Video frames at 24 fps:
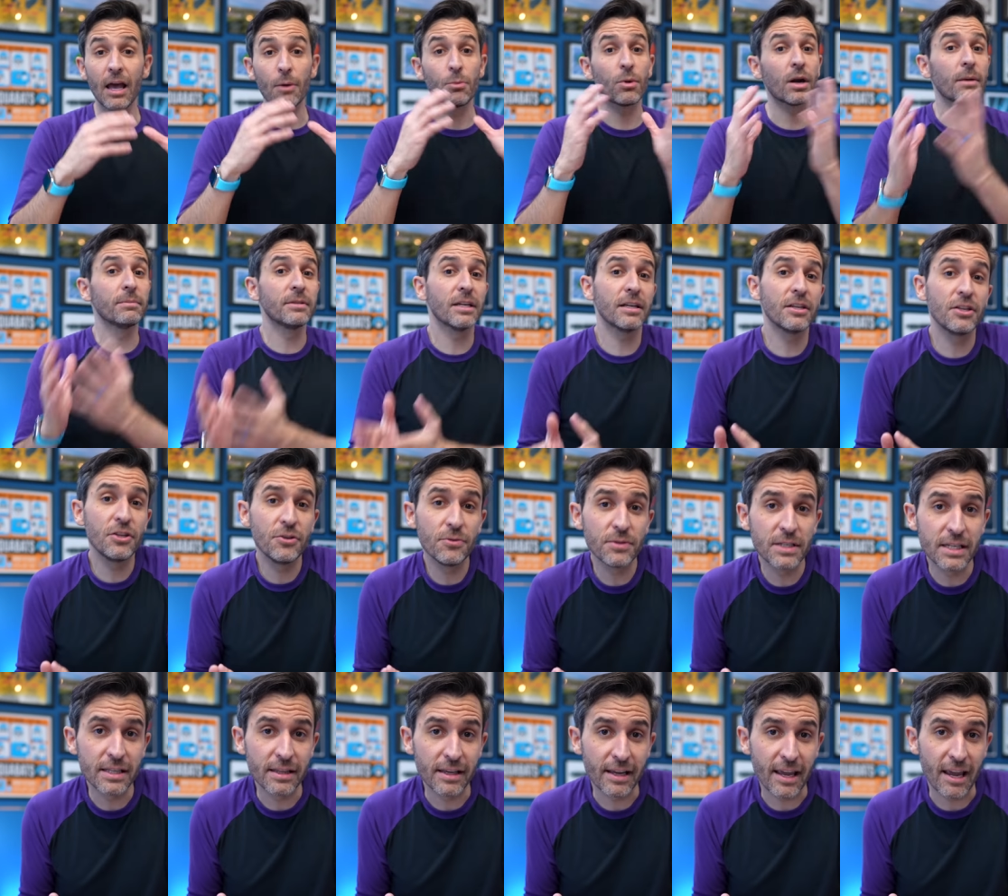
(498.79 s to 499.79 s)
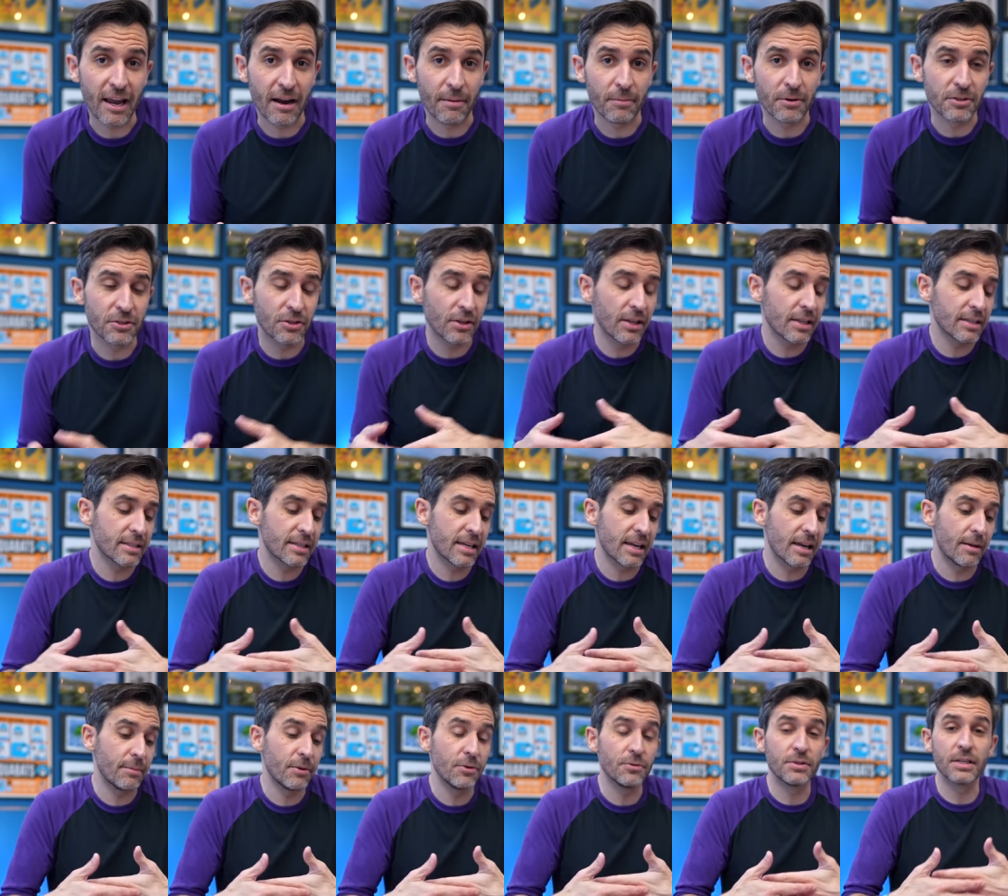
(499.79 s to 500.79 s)
And when I'm done using the camera, so let's say
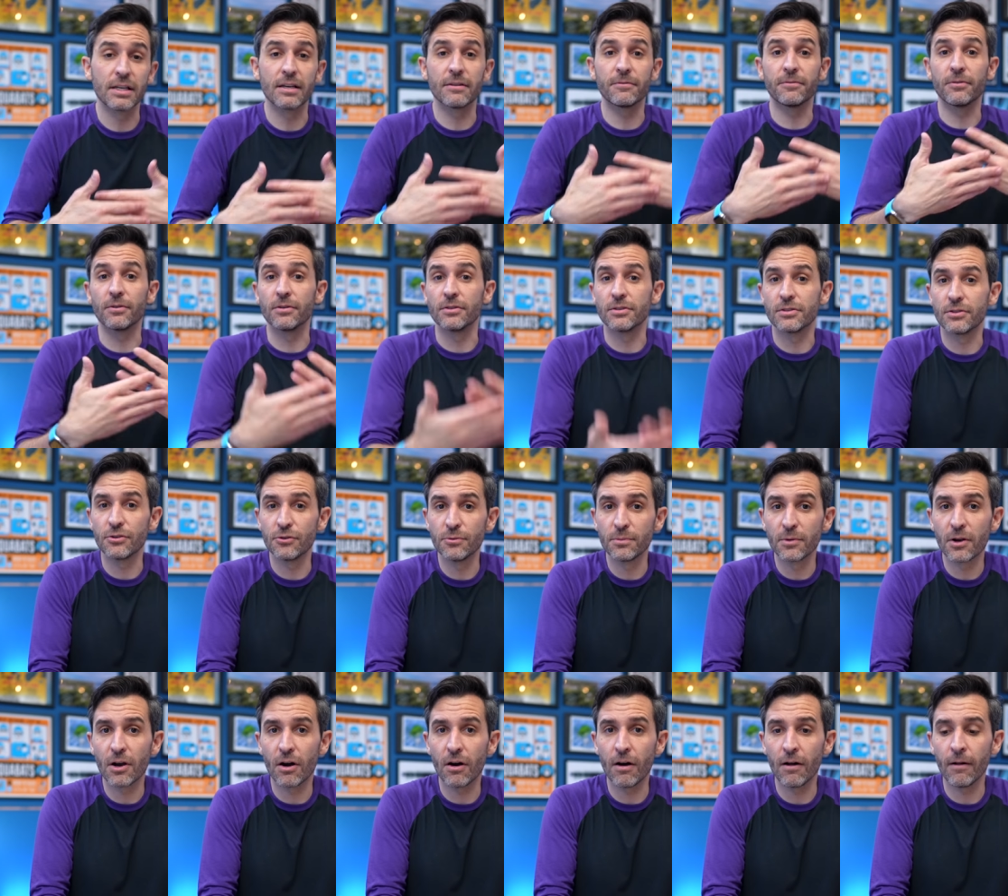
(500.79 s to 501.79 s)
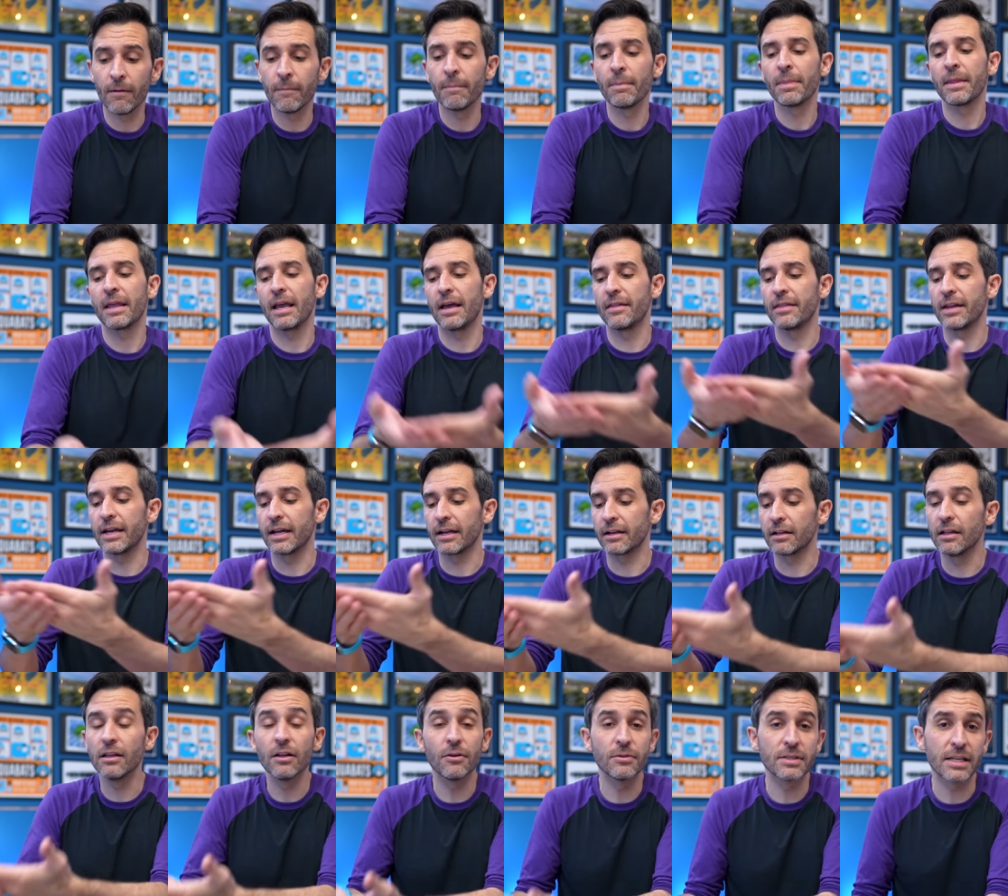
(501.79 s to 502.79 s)
I'm using it for a Zoom call, and then I
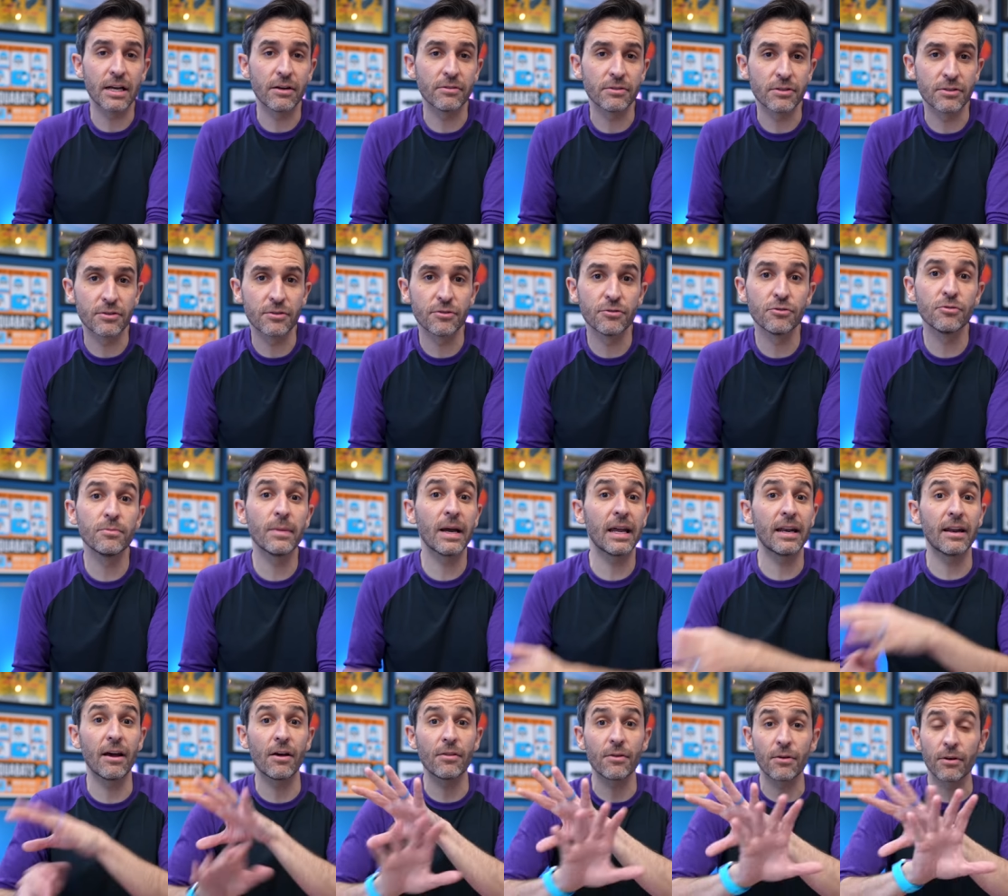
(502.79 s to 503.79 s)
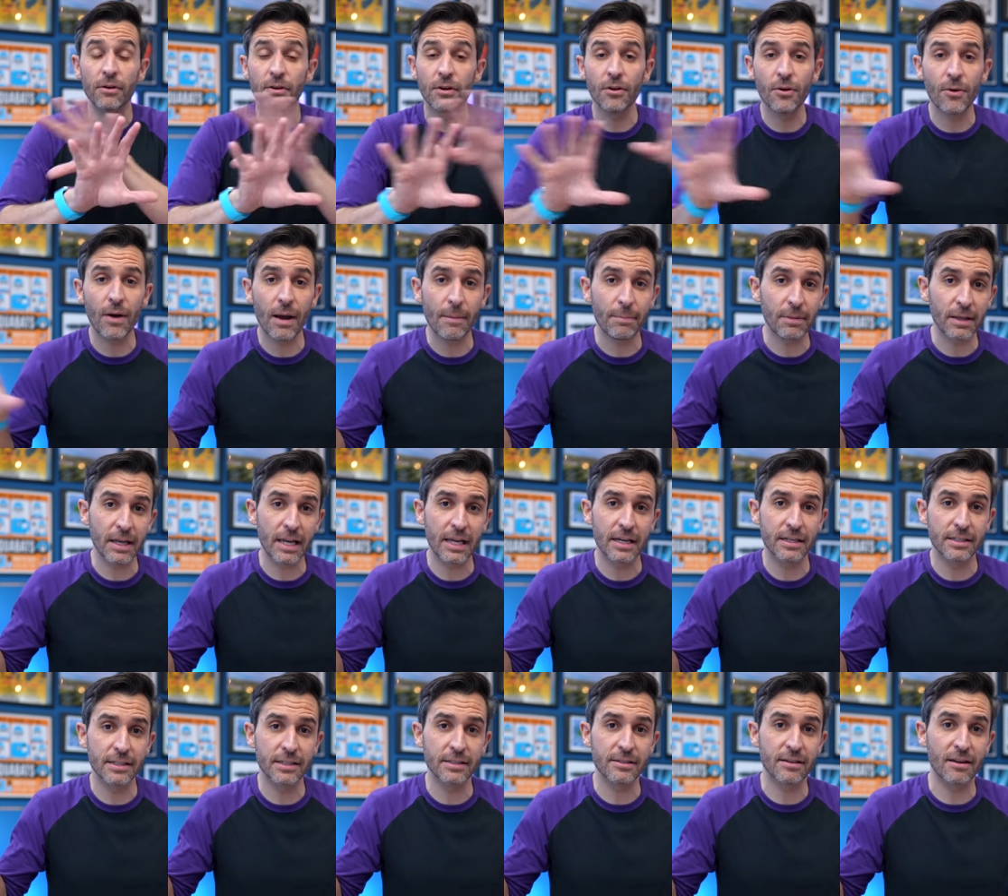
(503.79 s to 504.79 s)
close out Zoom, and now there are no
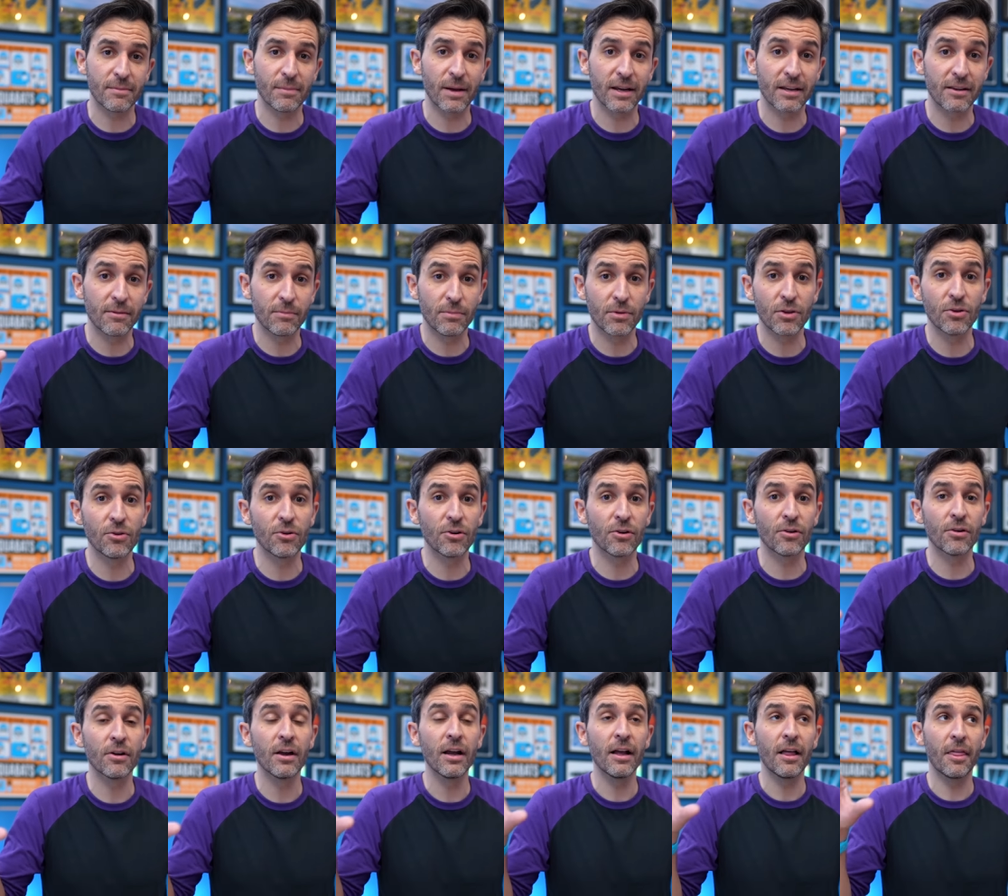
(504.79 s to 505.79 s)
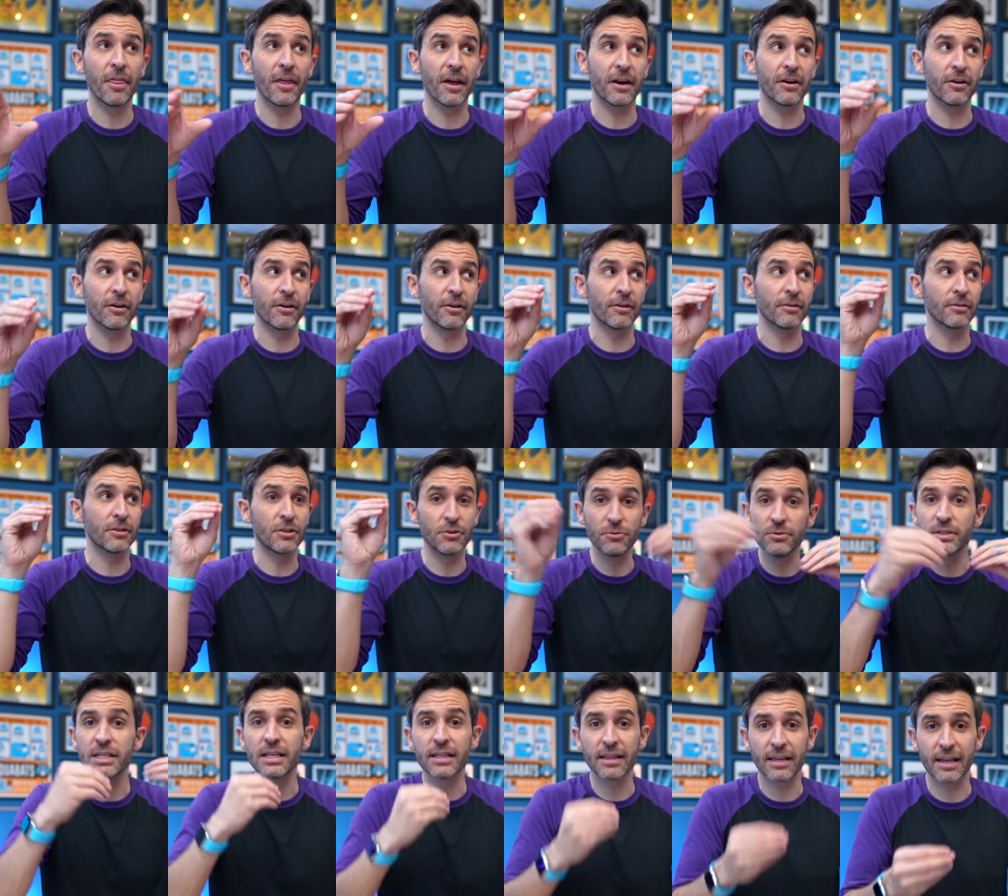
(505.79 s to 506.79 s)
applications on my computer that are
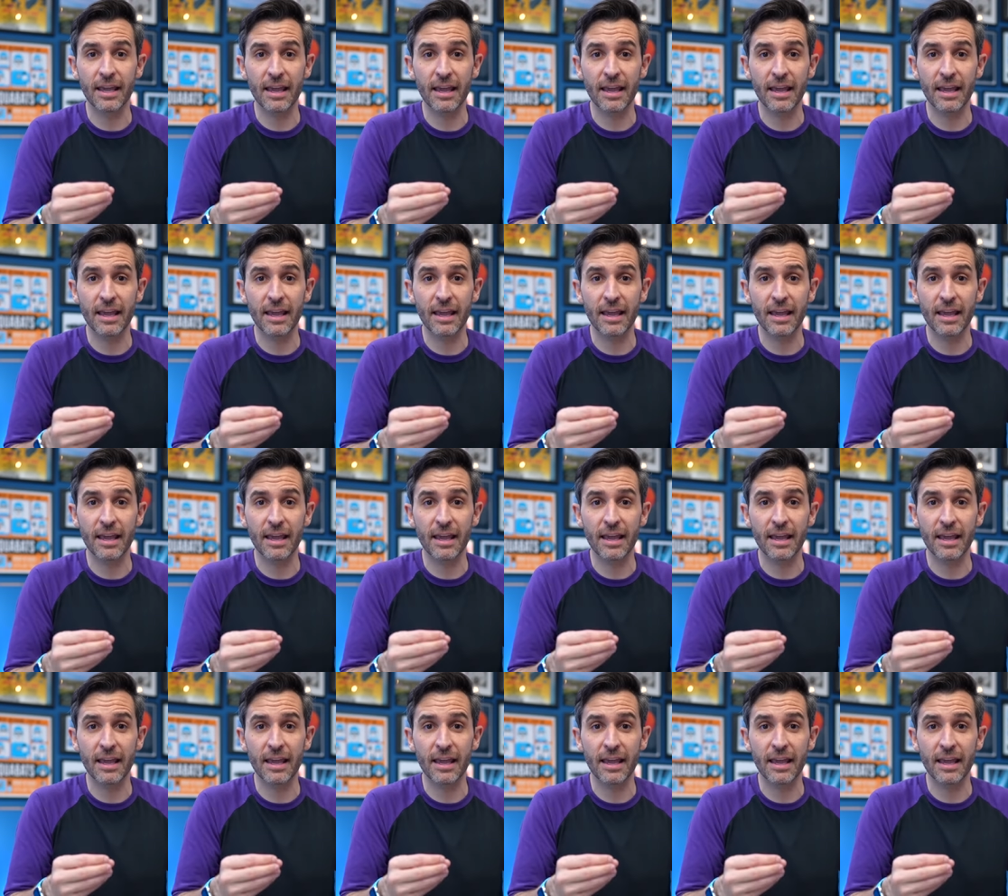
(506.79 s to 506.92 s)
using the